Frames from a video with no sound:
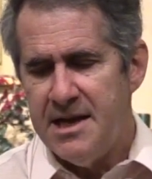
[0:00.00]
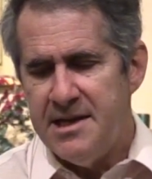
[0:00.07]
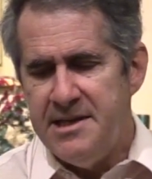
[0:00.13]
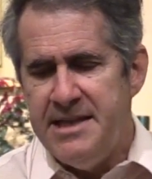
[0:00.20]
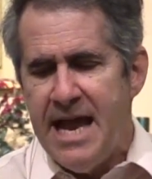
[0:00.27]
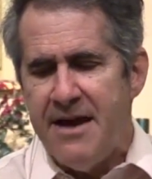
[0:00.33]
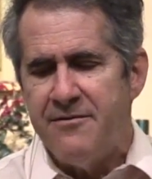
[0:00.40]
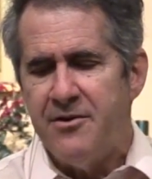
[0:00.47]

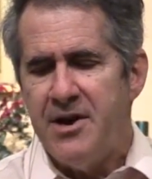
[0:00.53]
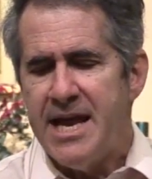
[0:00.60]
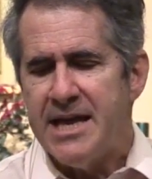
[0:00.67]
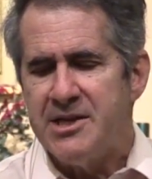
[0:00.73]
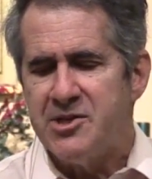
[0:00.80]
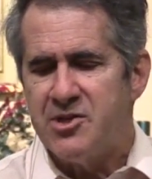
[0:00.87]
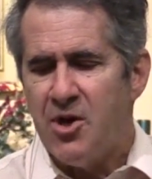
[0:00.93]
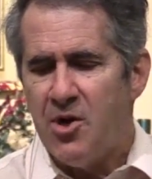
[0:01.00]
Never
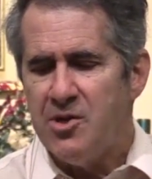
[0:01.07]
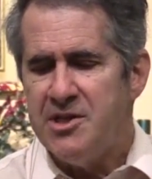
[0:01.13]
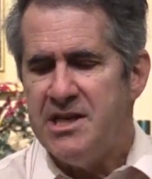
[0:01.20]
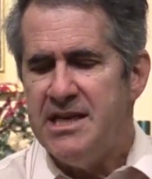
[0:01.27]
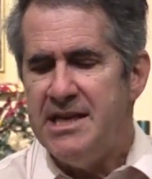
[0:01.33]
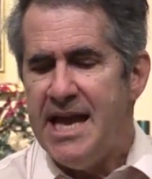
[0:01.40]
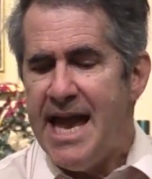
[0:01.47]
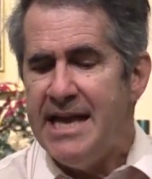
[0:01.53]
exult
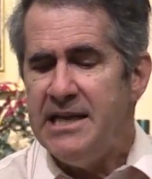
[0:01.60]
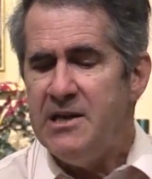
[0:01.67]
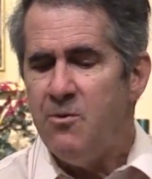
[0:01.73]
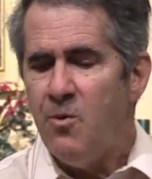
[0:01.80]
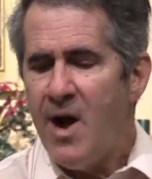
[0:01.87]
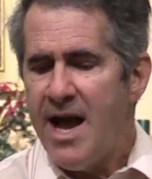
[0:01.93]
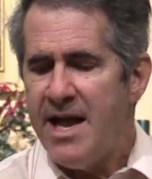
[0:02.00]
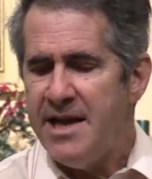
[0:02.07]
in any
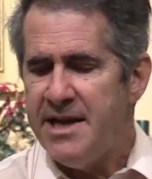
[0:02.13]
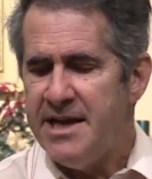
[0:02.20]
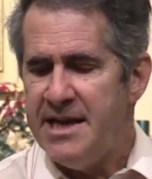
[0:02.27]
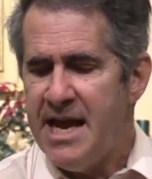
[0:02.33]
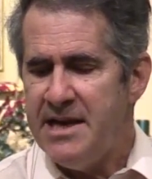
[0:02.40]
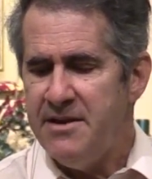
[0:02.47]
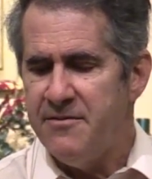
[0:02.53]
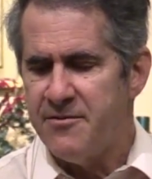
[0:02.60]
way in
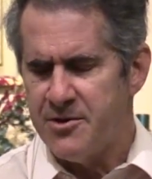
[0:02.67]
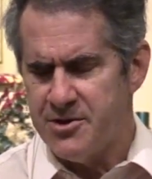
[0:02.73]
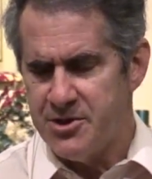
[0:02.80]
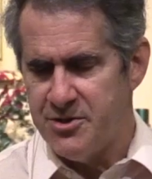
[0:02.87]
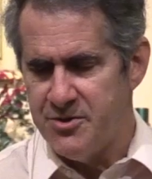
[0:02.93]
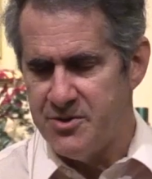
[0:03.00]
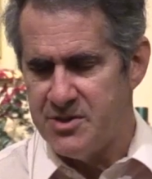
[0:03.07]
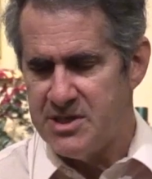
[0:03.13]
any
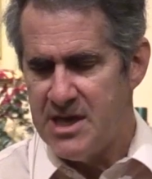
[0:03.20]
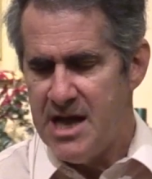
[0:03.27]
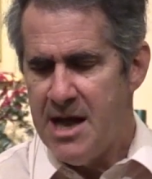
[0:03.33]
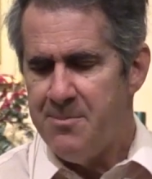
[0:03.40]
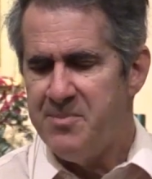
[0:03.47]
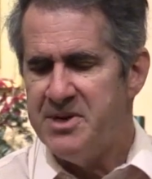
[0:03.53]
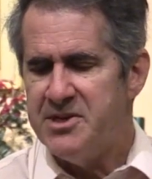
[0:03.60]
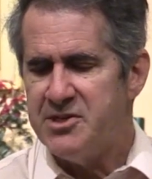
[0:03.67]
virtues,
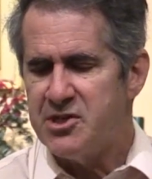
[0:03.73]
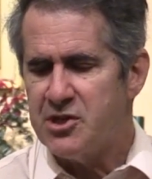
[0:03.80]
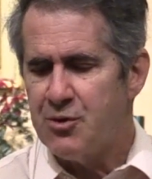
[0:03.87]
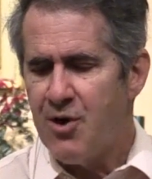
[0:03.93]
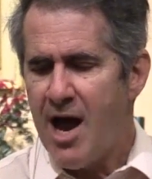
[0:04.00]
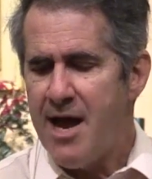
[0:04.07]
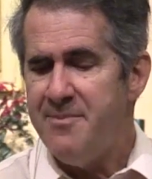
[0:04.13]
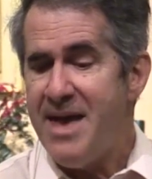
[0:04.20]
but
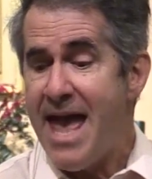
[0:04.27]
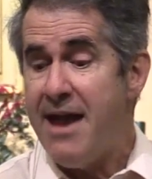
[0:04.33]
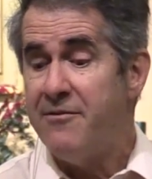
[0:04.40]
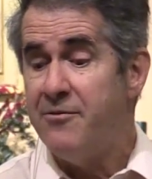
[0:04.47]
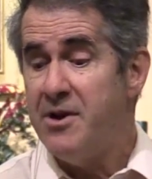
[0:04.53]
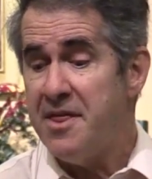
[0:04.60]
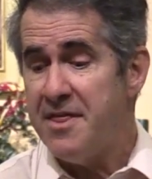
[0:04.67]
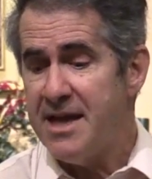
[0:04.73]
ascribe
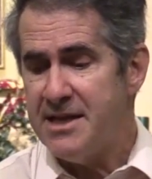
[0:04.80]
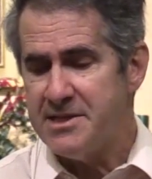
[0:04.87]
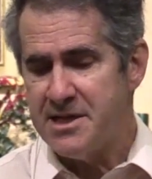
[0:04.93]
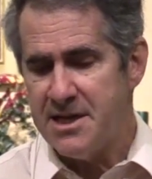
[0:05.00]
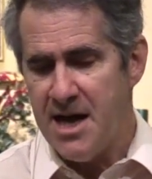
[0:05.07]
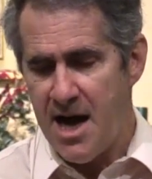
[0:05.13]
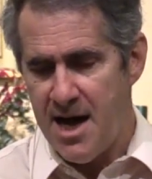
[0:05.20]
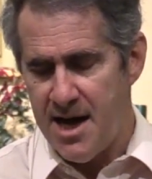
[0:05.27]
everything to
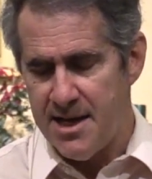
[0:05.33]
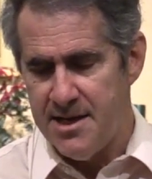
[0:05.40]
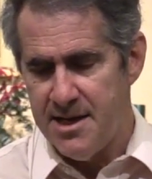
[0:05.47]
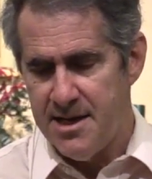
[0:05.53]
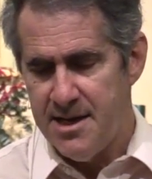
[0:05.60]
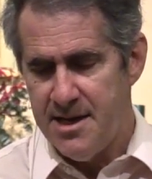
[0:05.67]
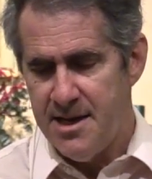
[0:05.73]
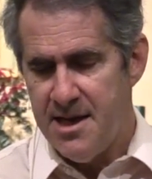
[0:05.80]
God
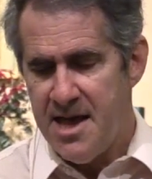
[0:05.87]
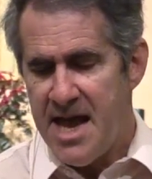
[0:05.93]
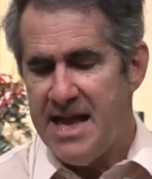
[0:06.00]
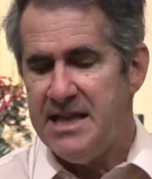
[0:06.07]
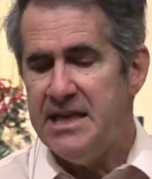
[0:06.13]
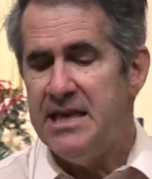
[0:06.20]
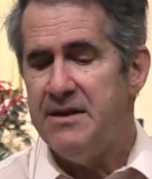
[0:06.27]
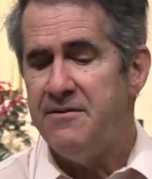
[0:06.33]

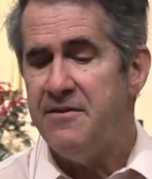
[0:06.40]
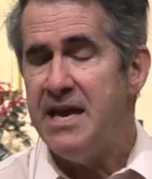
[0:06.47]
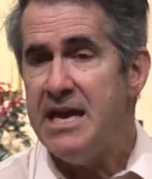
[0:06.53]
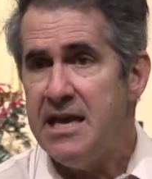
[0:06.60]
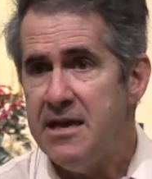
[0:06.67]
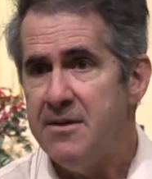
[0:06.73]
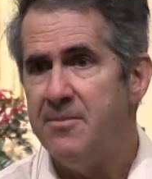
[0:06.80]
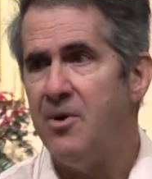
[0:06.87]
and give
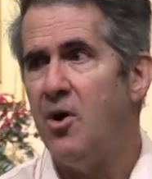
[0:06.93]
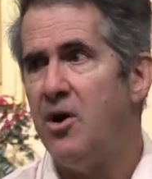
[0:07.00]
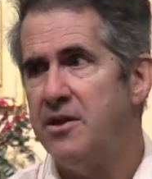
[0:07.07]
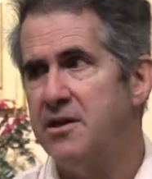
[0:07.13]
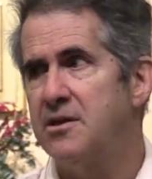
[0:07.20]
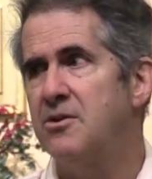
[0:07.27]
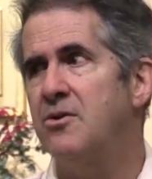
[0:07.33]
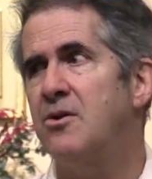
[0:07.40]
Him all
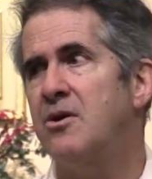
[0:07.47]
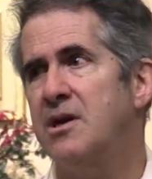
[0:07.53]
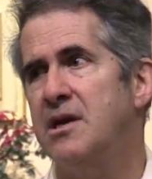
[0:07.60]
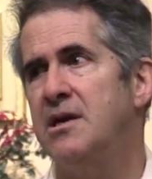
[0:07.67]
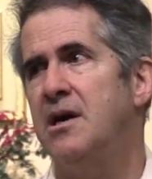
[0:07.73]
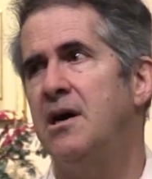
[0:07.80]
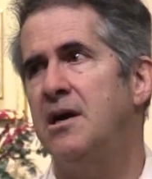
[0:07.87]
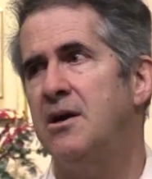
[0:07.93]
the glory
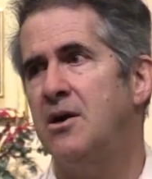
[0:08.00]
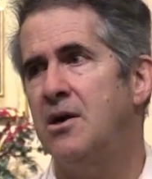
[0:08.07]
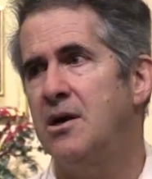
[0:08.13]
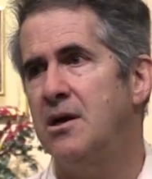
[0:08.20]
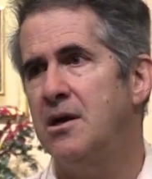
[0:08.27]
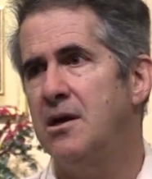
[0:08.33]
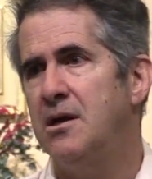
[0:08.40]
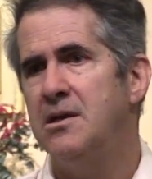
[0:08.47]
and honor.
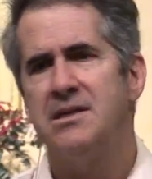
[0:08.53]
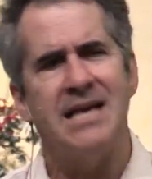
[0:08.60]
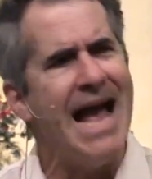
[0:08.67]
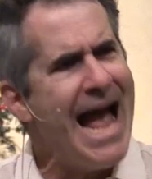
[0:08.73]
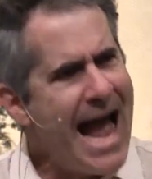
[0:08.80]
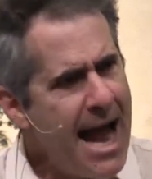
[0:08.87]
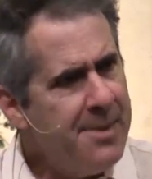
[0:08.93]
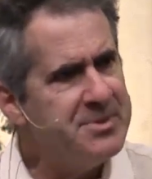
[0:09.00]

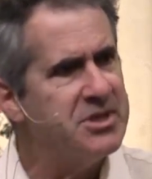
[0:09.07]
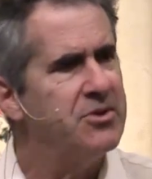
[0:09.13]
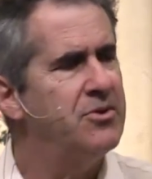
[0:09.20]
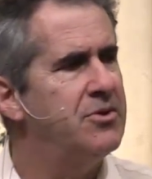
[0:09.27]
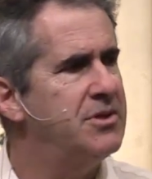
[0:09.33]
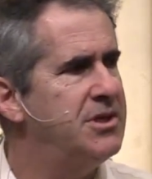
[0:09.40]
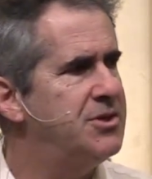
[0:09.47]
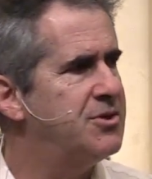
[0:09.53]

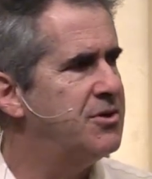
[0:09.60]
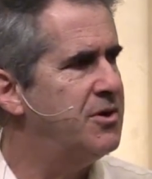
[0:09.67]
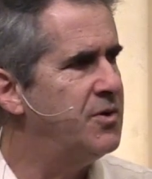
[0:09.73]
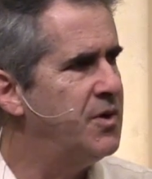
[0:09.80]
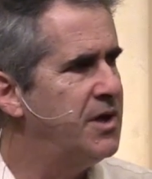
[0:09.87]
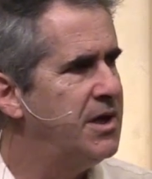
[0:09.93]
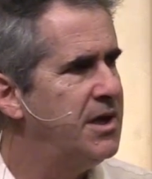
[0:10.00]
Absolutely true.